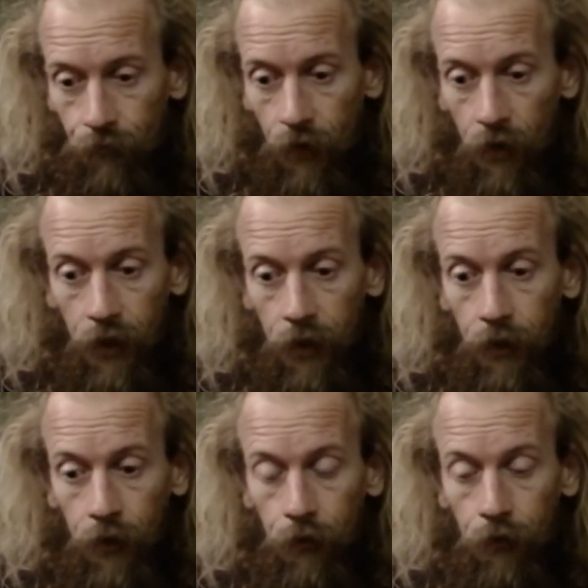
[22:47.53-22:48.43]
I hit
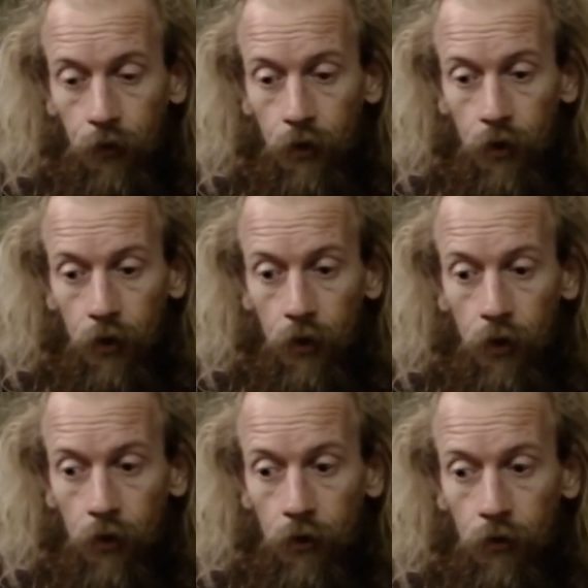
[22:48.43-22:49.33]
these
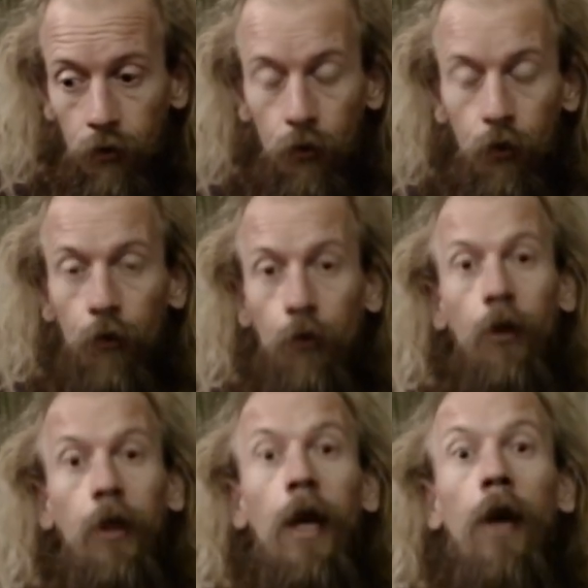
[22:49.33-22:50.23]
you know so
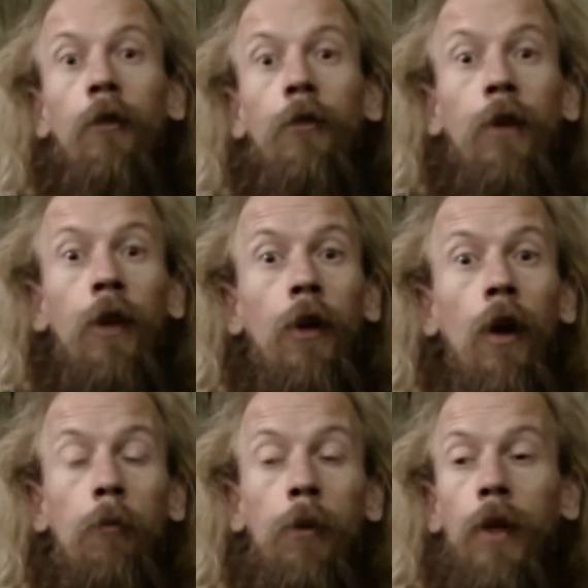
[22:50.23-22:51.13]
again i was feeling
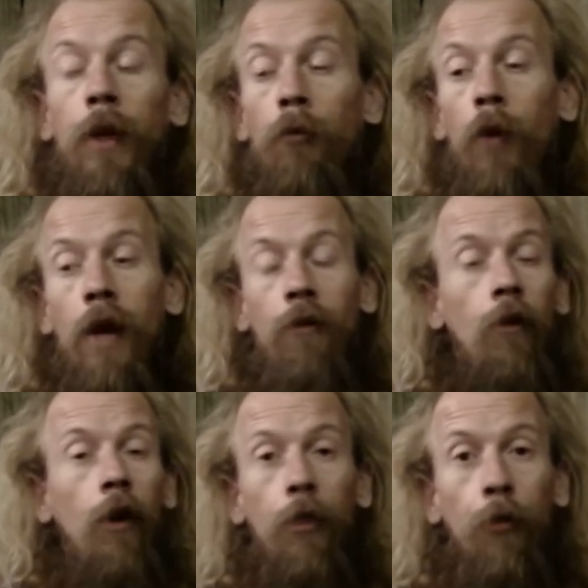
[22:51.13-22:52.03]
up and then whatever
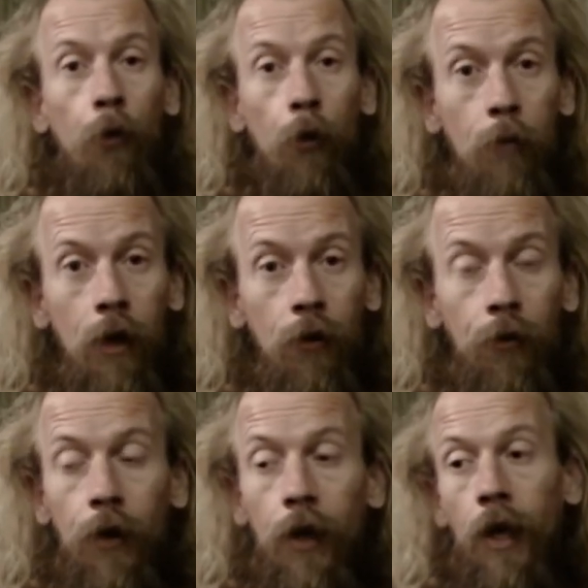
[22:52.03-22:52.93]
i thought about
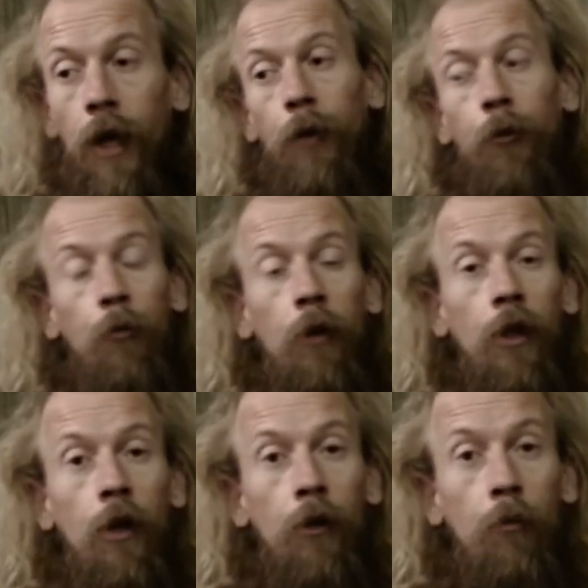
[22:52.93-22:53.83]
and it was my
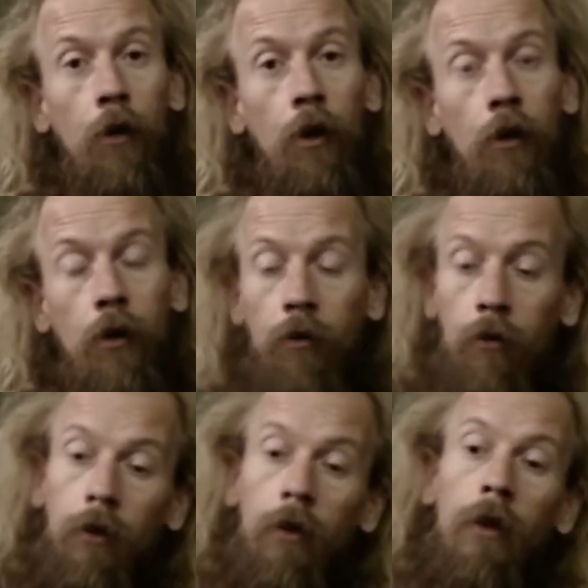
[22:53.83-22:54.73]
younger brother
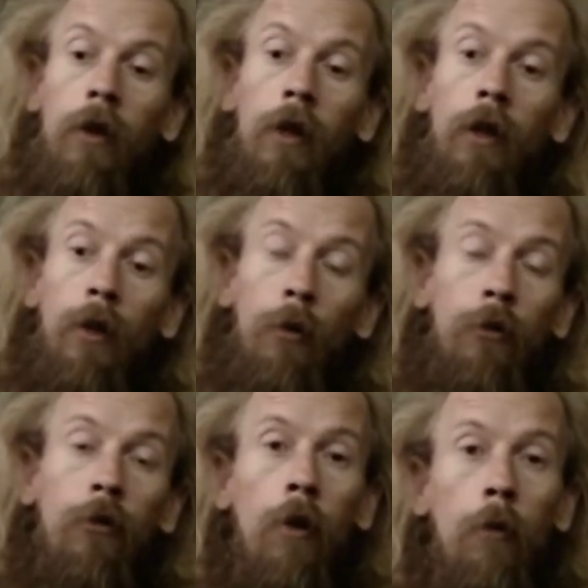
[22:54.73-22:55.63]
and there was
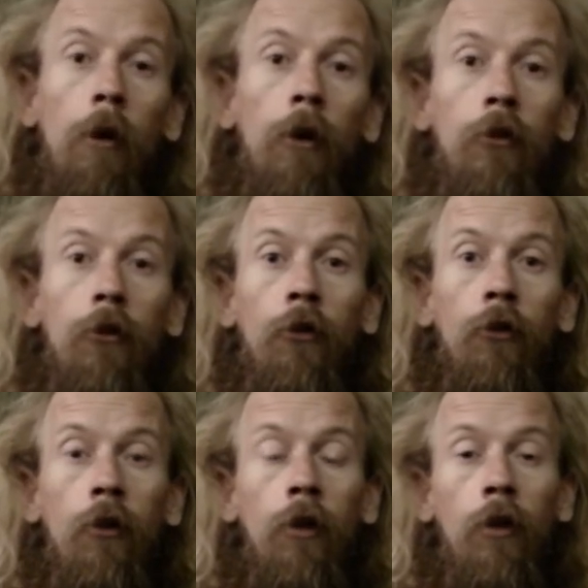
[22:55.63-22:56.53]
so much
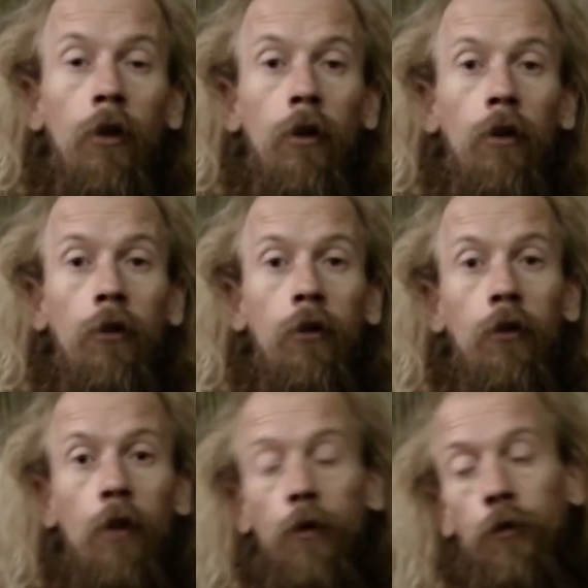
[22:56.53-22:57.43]

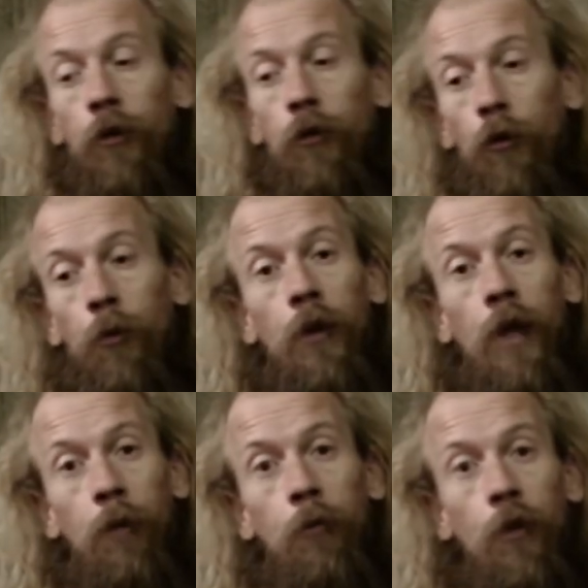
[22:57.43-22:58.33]
stuff to do with
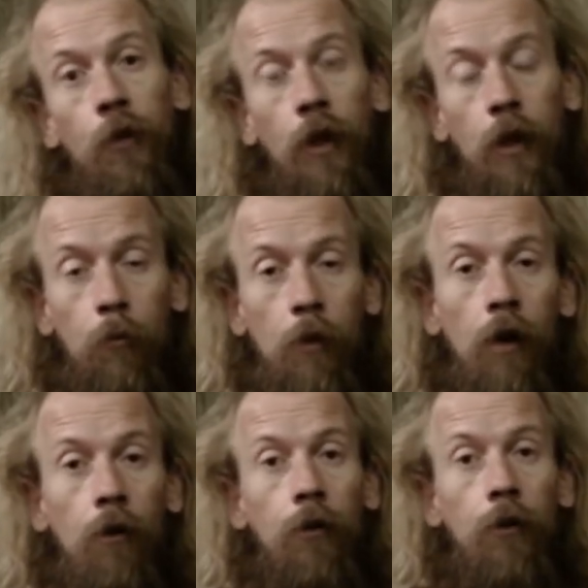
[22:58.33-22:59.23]
him to think
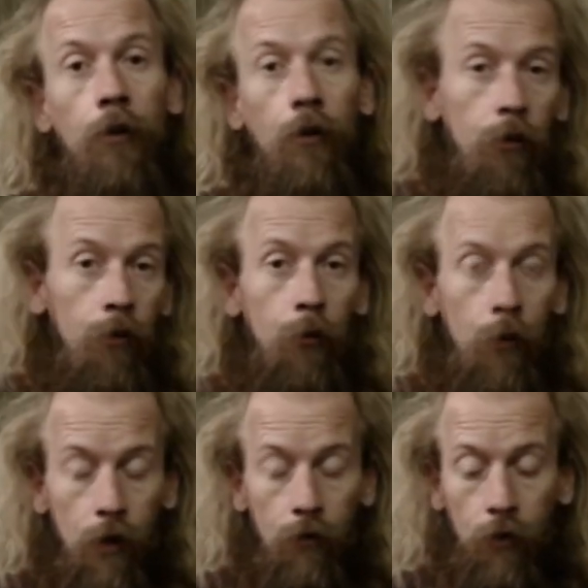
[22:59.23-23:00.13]
about you know because we
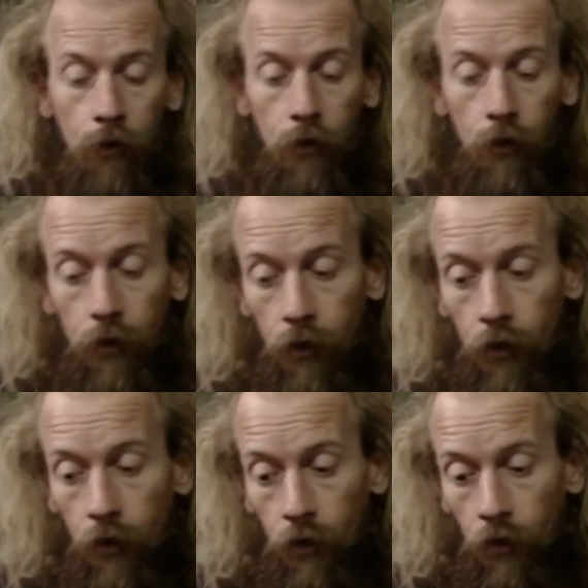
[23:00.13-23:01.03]
have a,
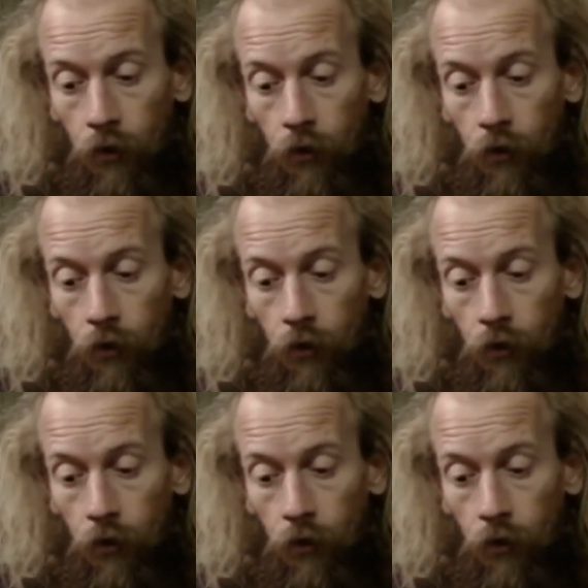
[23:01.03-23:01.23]
a